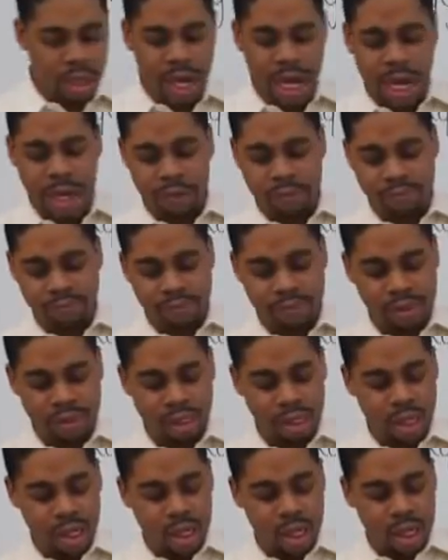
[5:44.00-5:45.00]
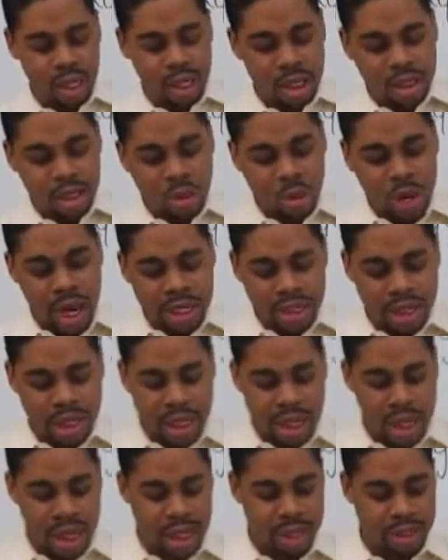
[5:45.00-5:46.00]
Now, this question
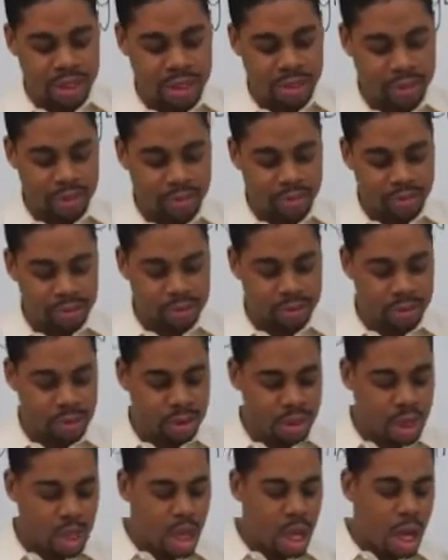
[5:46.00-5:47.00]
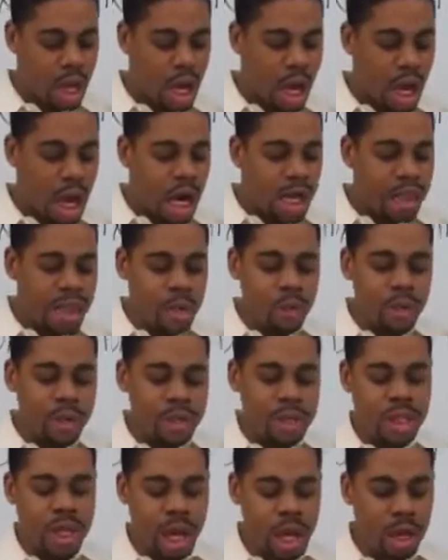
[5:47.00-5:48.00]
is, are the
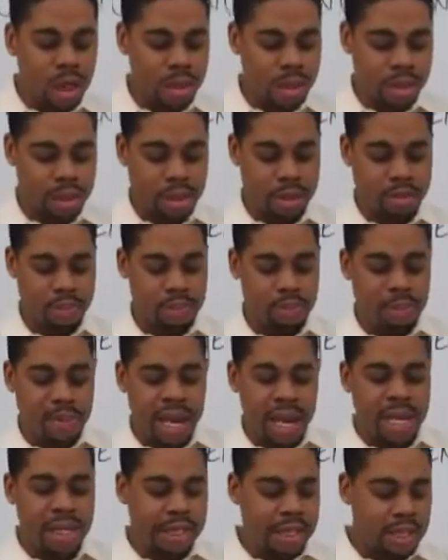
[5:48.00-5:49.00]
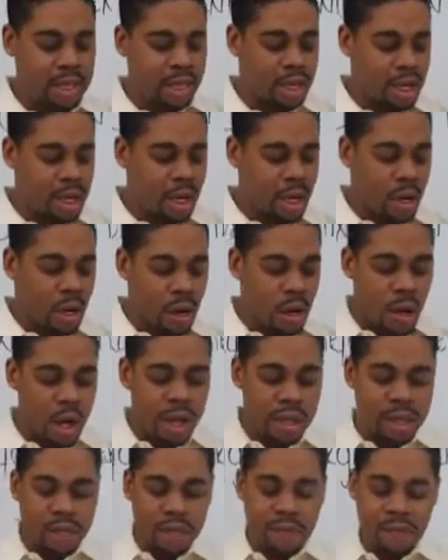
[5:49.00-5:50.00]
results based
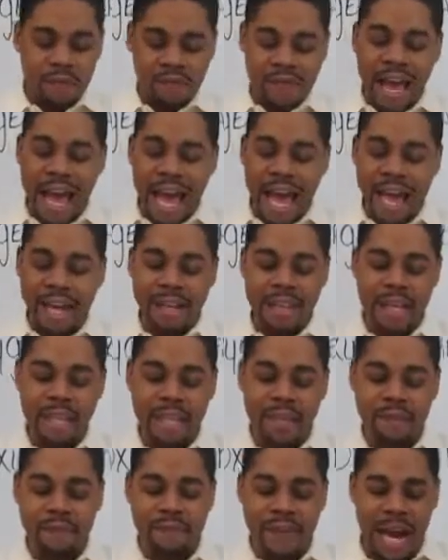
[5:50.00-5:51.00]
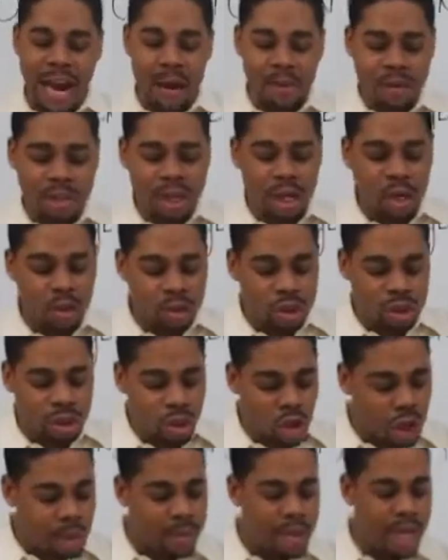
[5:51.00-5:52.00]
on the fact that the virus goes
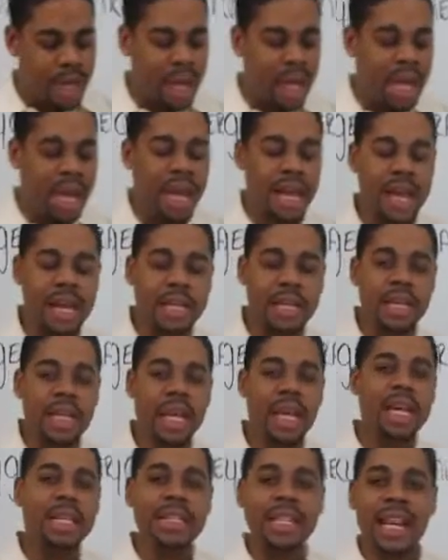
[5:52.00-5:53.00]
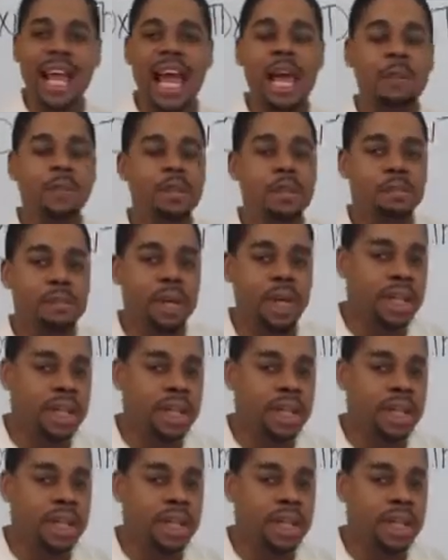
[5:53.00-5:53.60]
dormant and it isn't able to be